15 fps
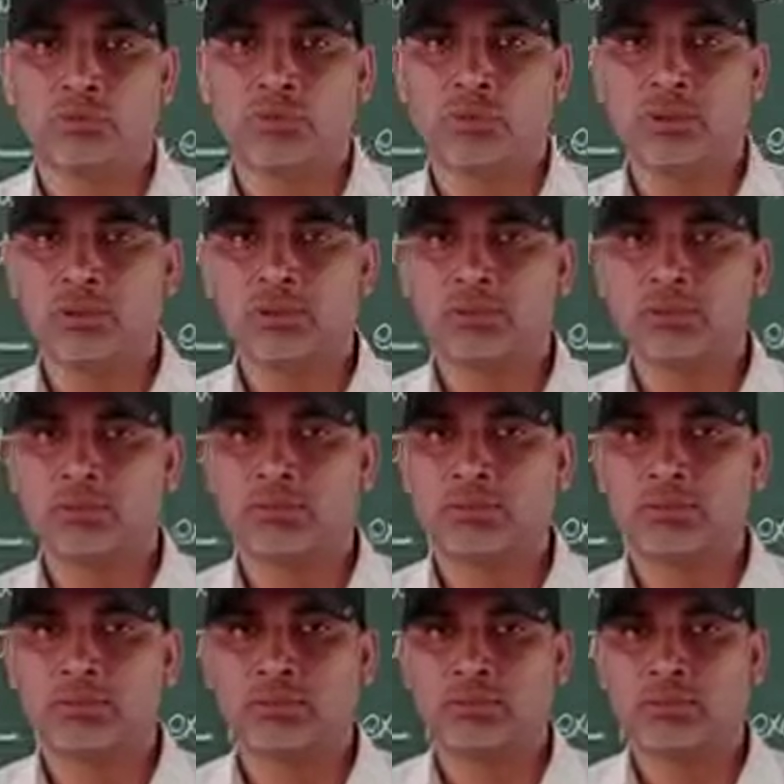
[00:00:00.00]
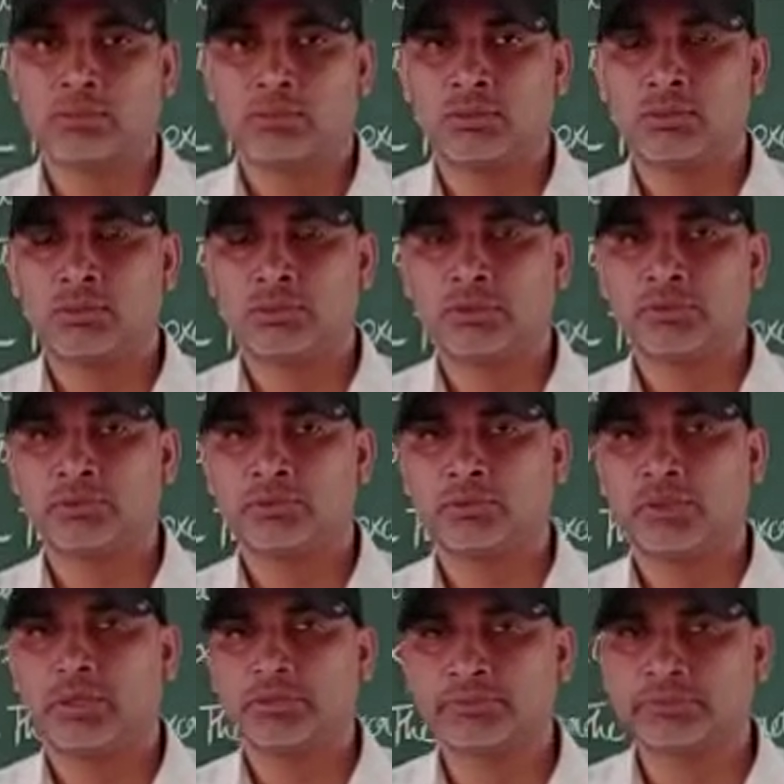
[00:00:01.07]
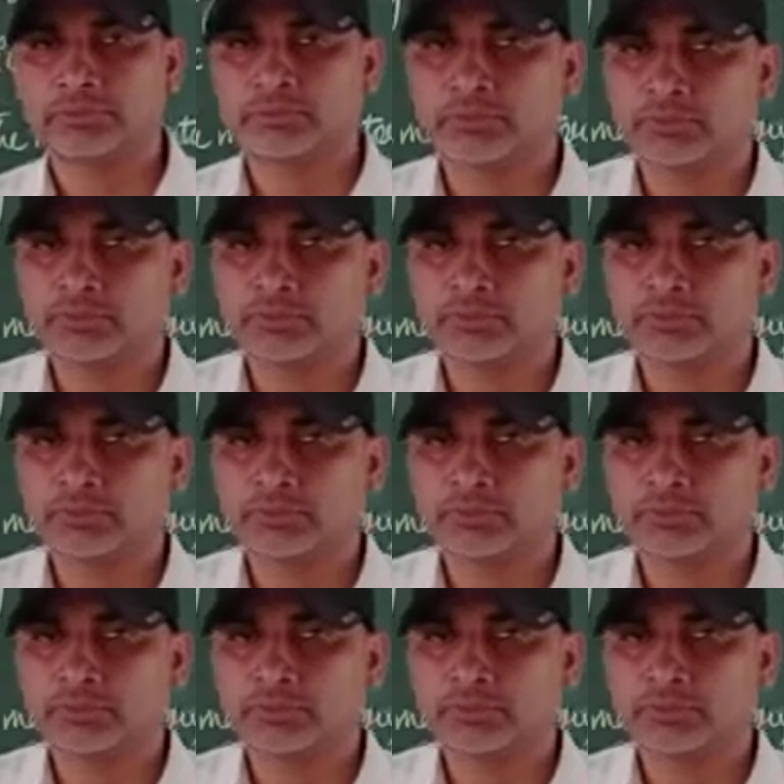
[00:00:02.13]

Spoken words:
Morning, all the students.